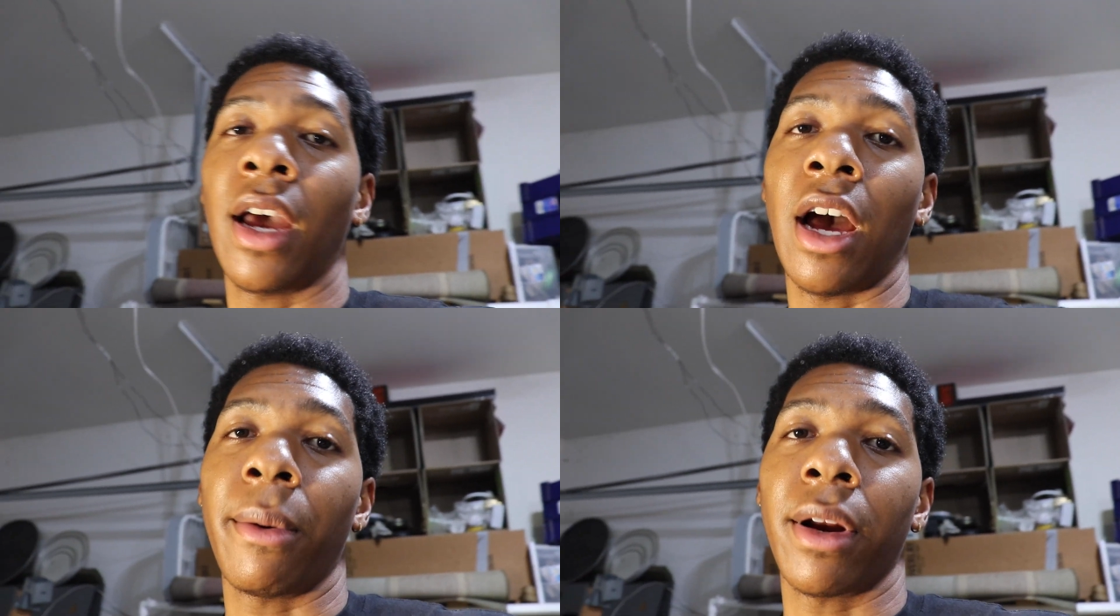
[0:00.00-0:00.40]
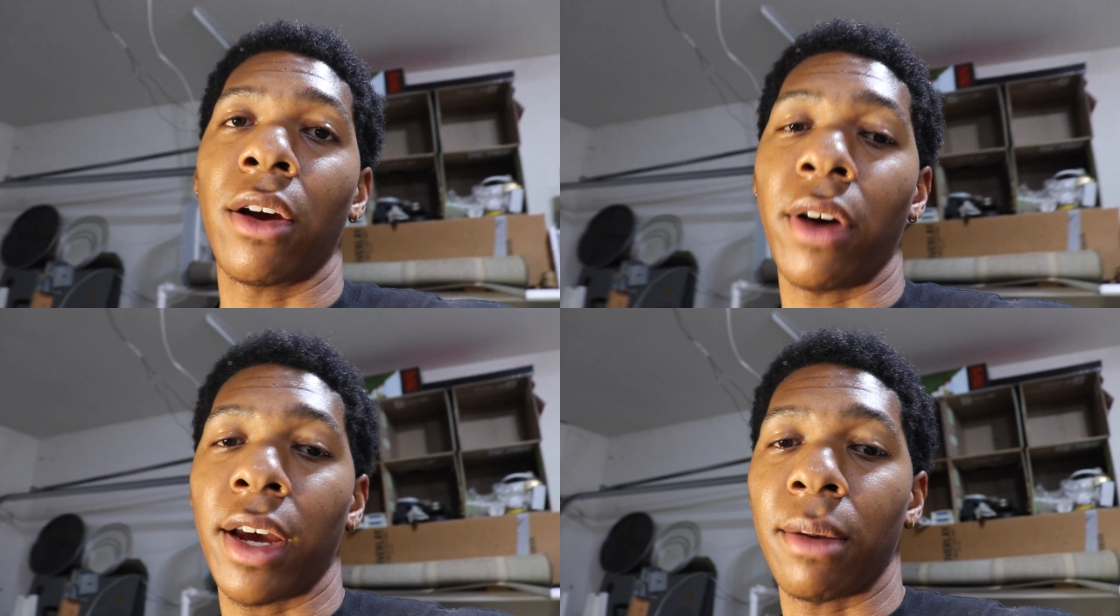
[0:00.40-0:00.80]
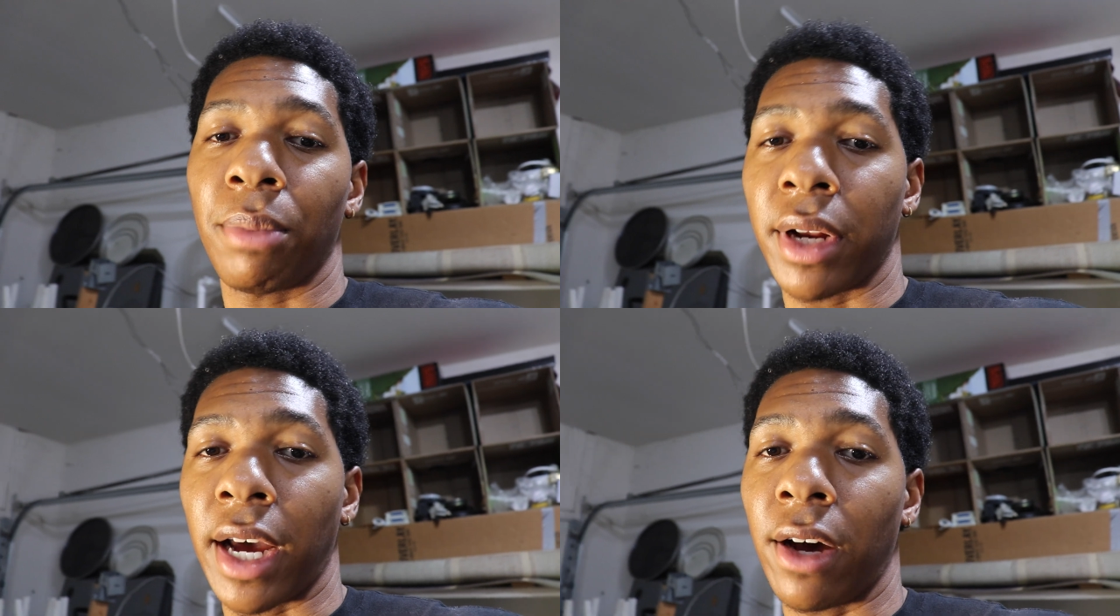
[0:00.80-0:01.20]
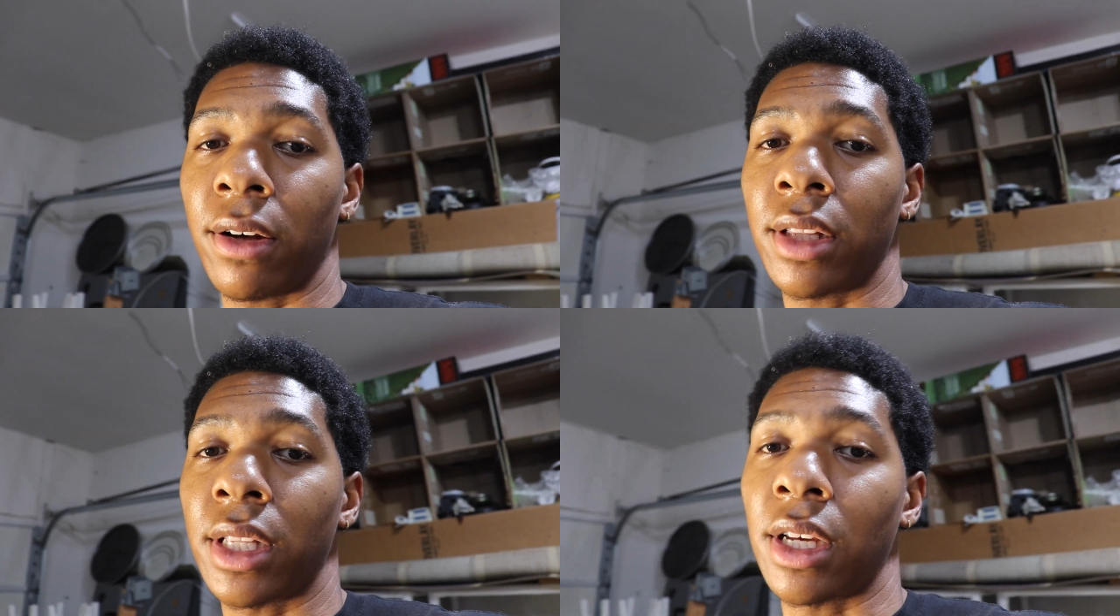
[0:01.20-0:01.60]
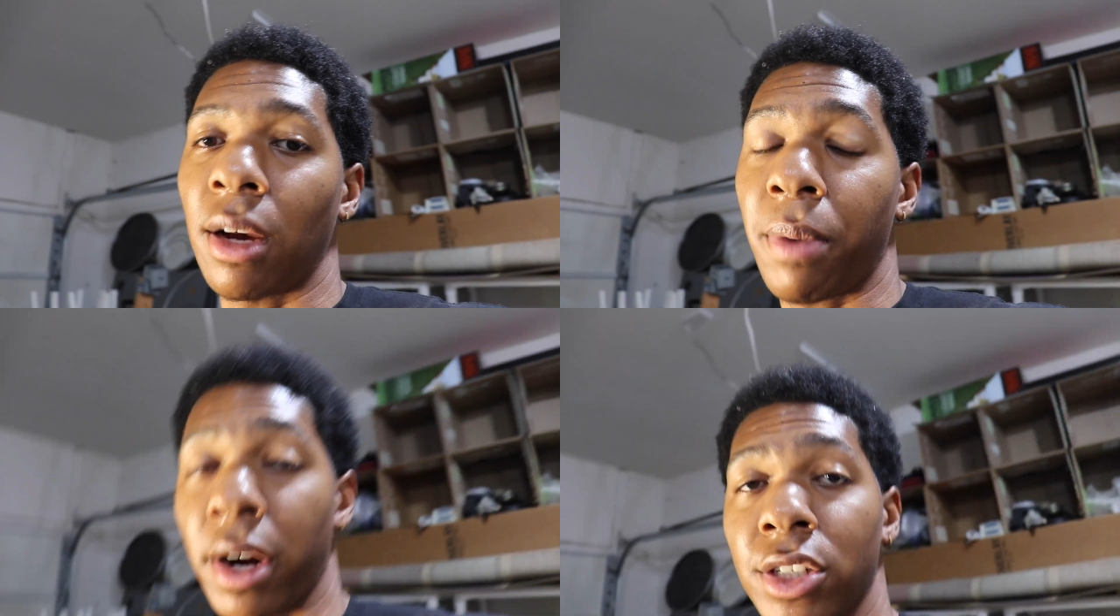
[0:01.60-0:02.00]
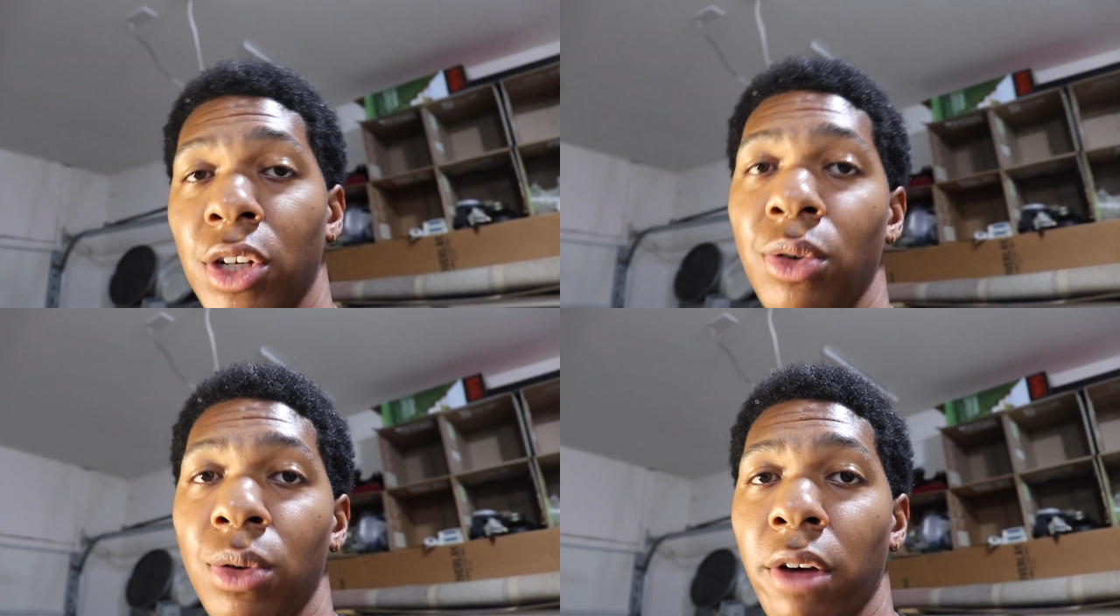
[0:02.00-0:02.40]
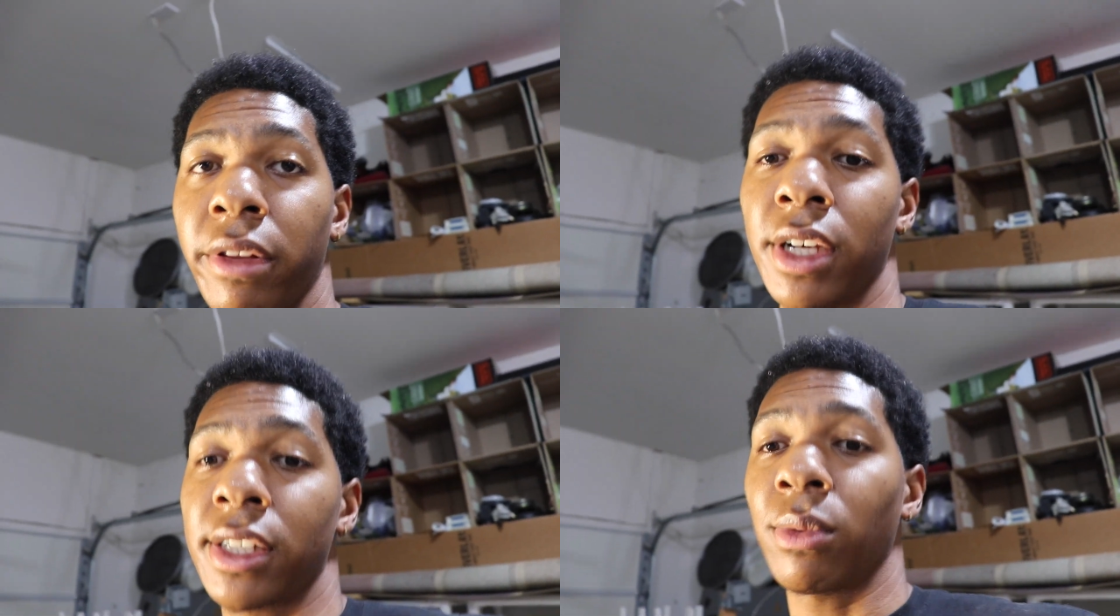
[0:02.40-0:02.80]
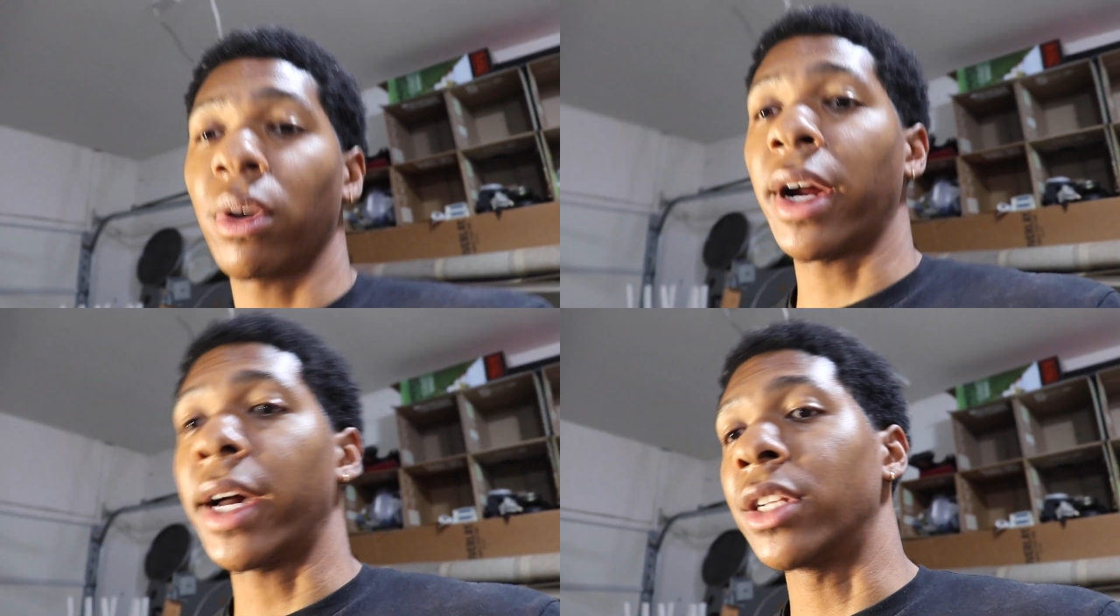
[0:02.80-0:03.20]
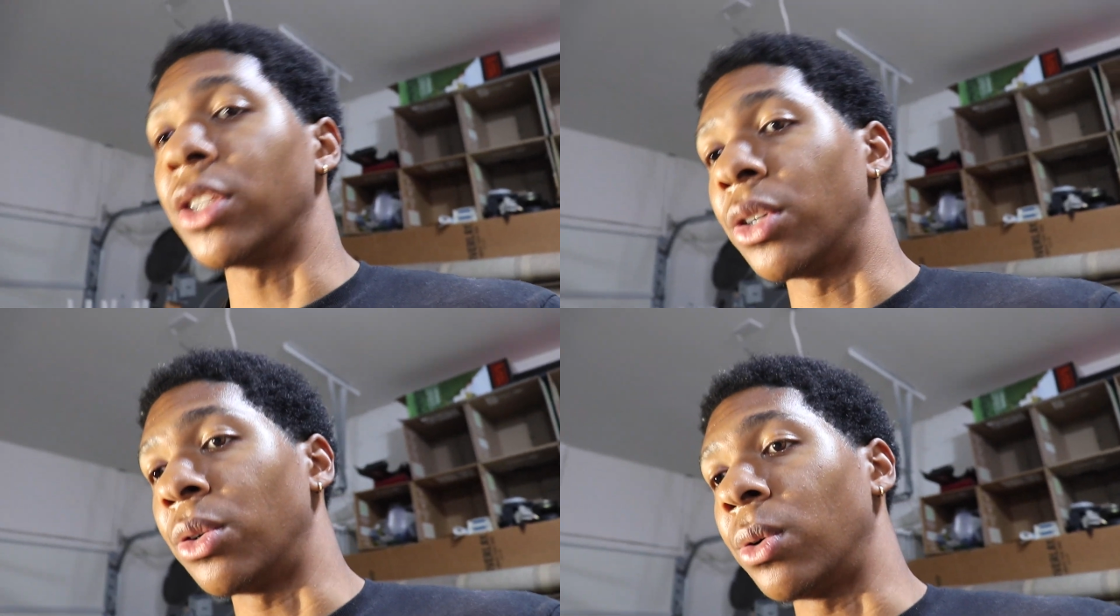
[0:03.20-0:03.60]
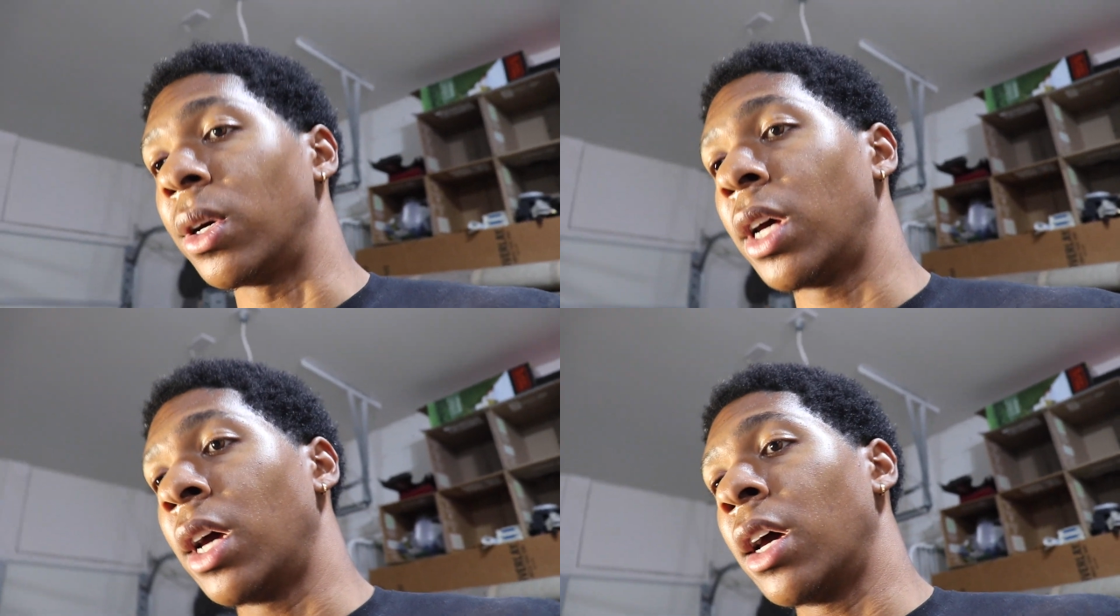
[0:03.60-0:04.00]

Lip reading: I'm gonna go ahead and put out the part 2 of this where I do